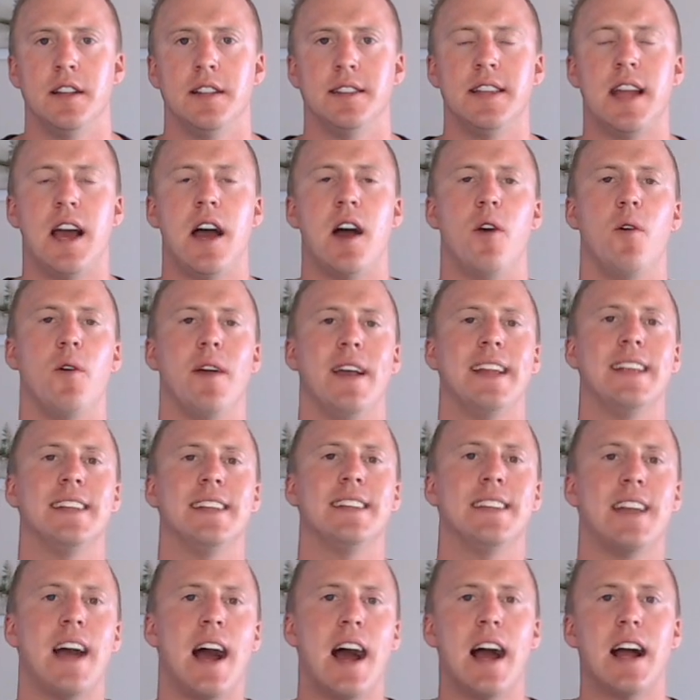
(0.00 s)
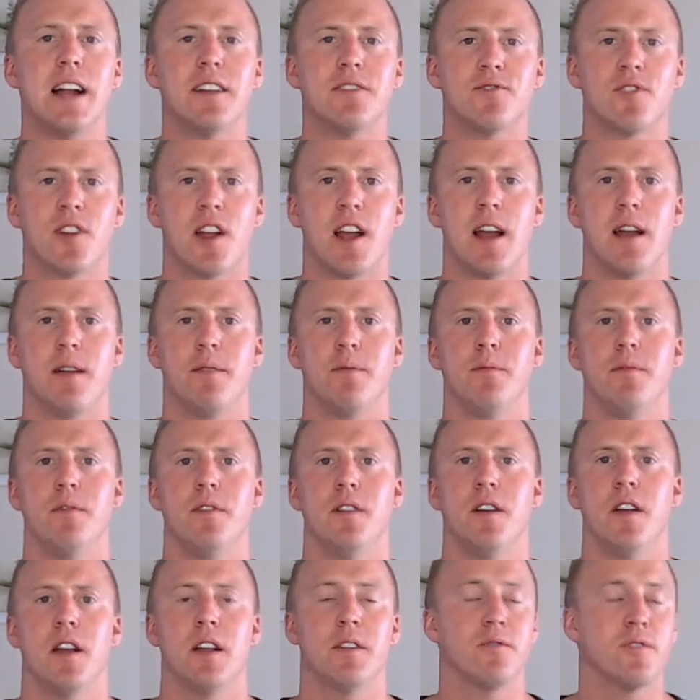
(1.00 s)
Now in non-REM,
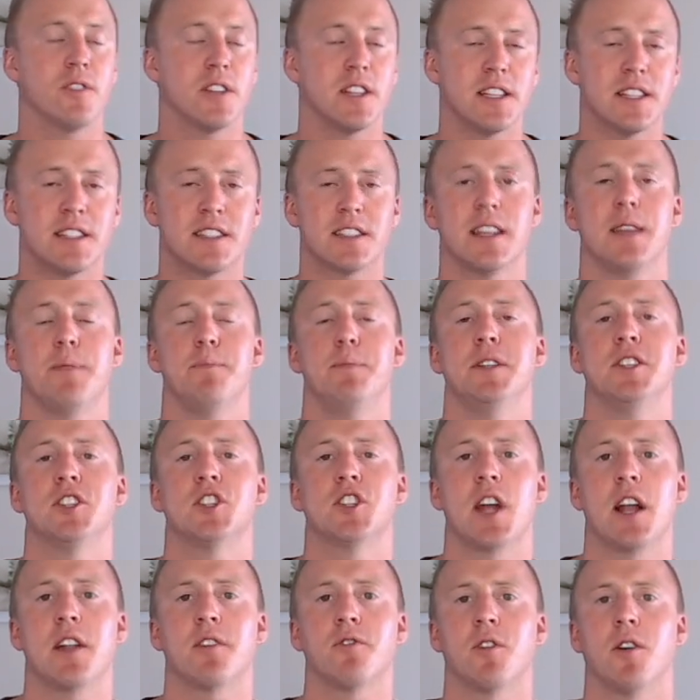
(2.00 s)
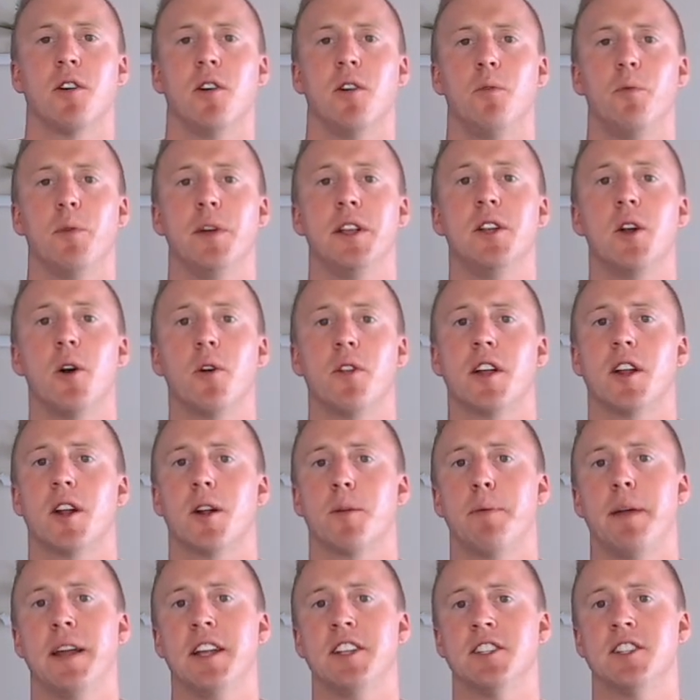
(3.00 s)
and really sleep in general, we know that
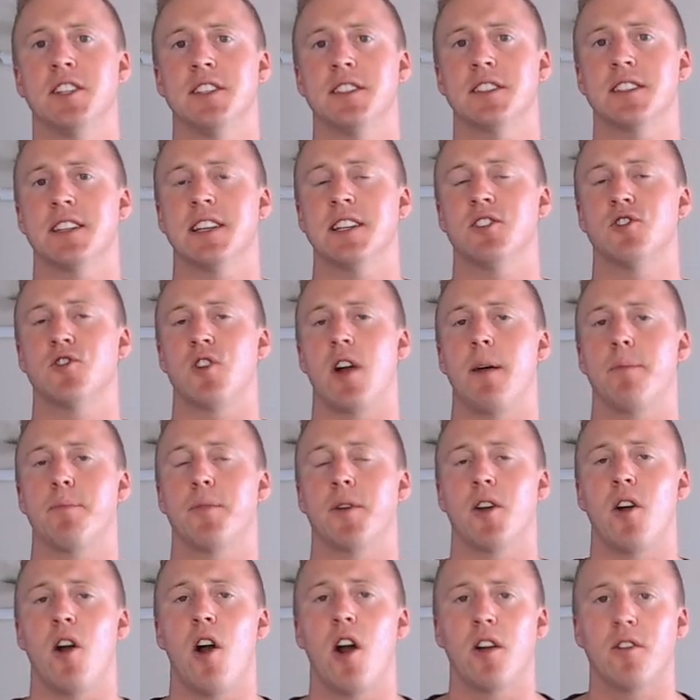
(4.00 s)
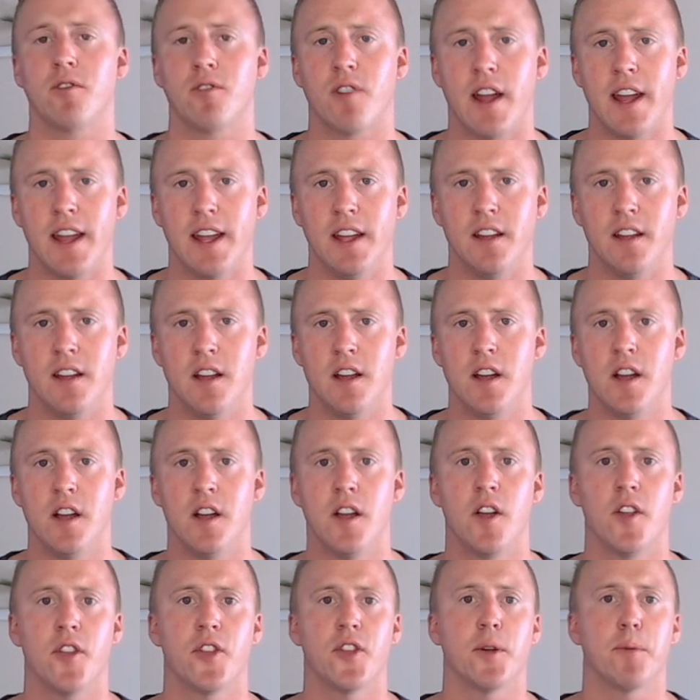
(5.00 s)
our patients can drop their heart rate,
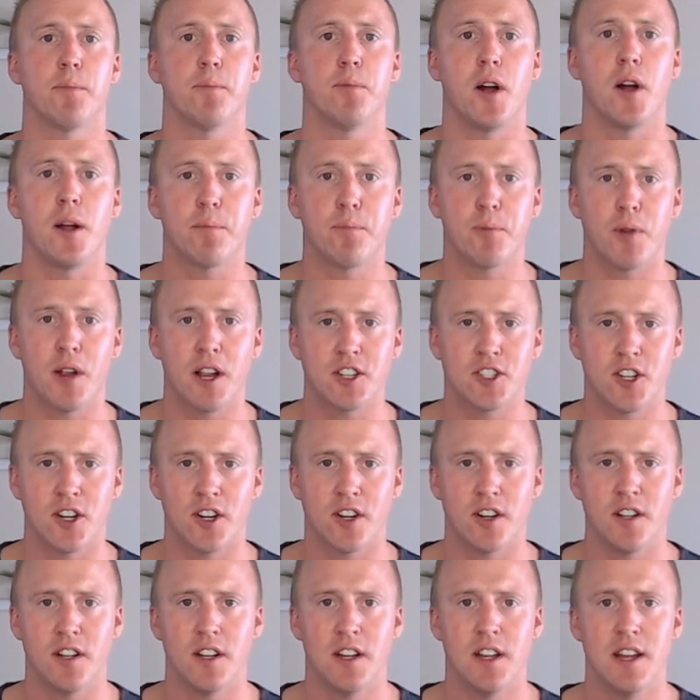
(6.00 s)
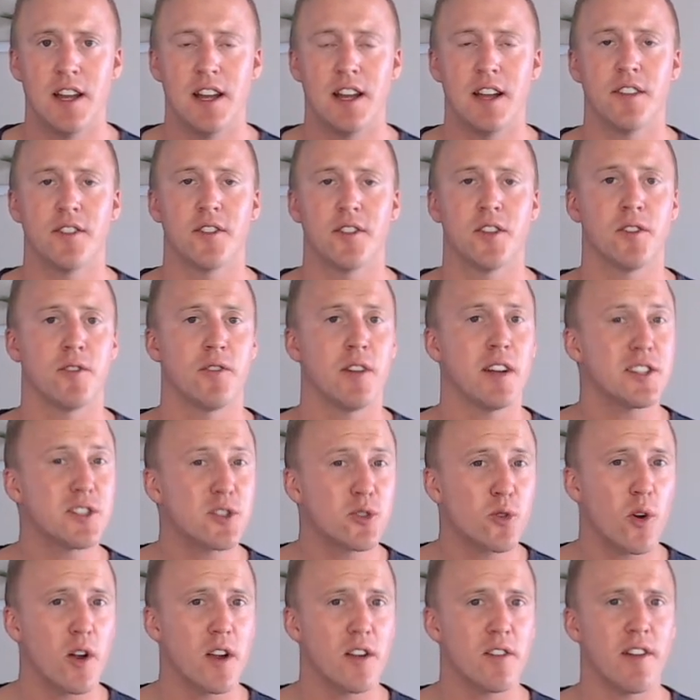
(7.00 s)
their blood pressure, their
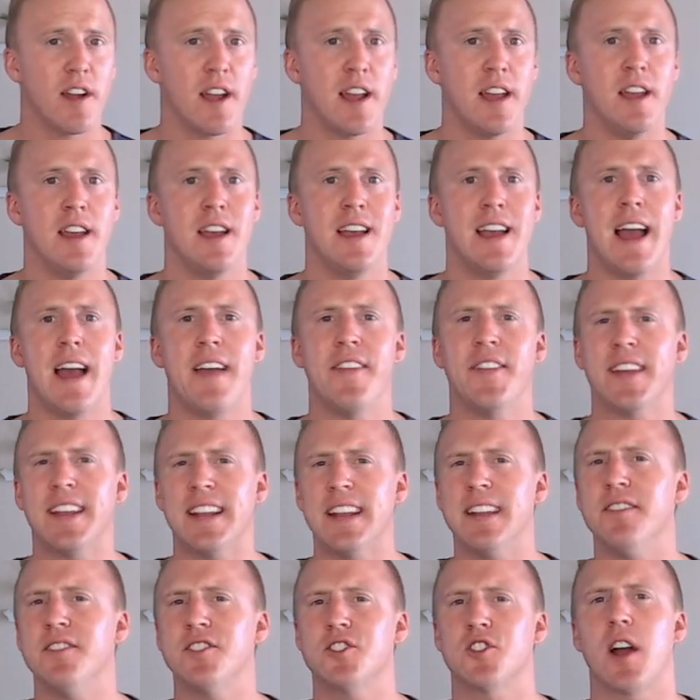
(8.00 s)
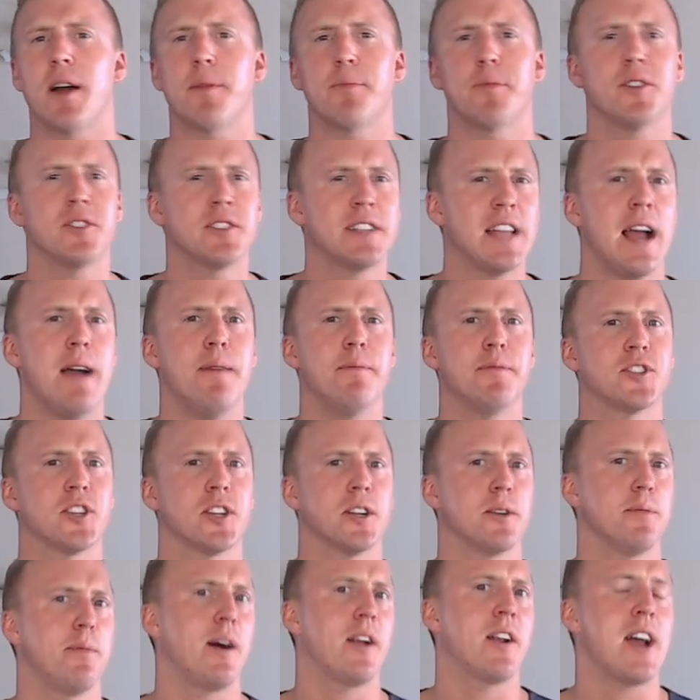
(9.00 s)
respiratory rate, and they can even drop their
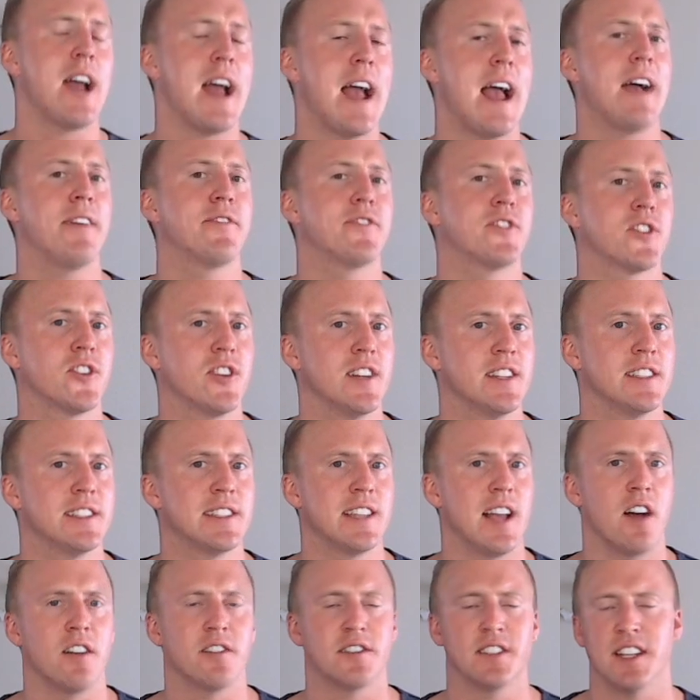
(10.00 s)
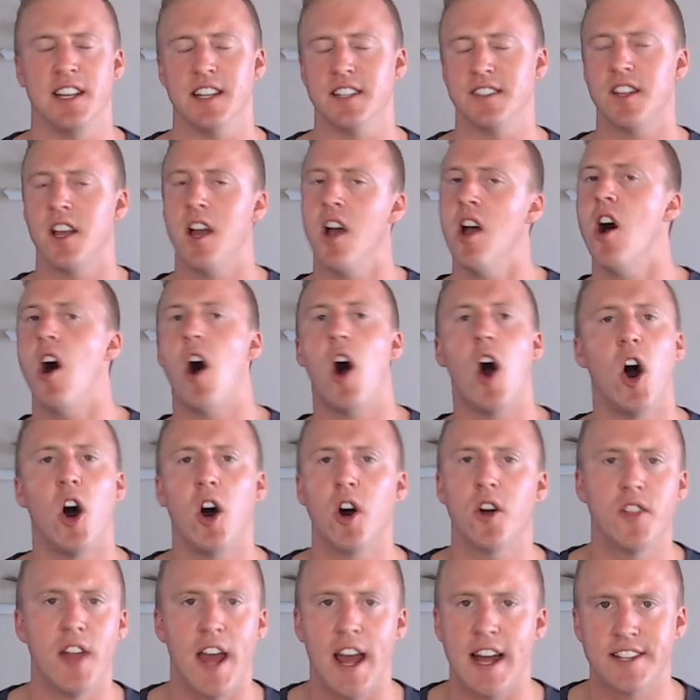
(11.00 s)
temperature about 0.5 degrees Celsius.
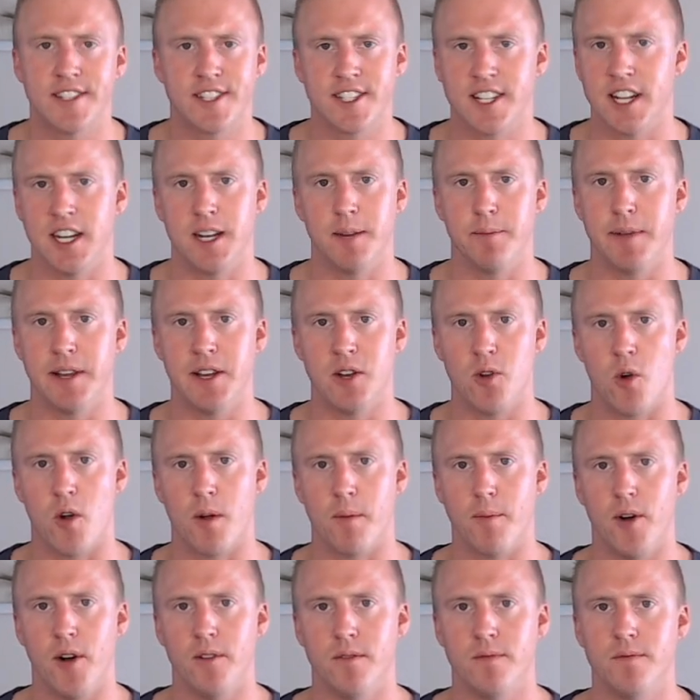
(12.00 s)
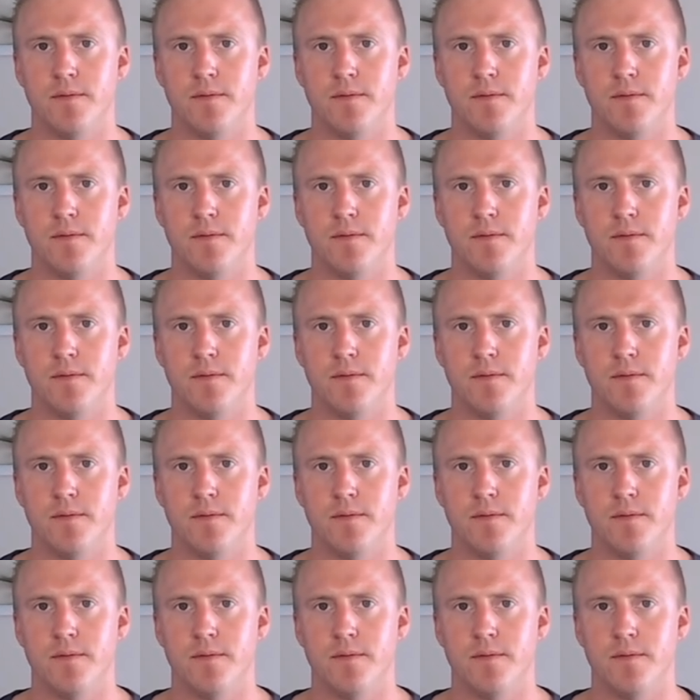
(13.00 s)
All that's going to be normal.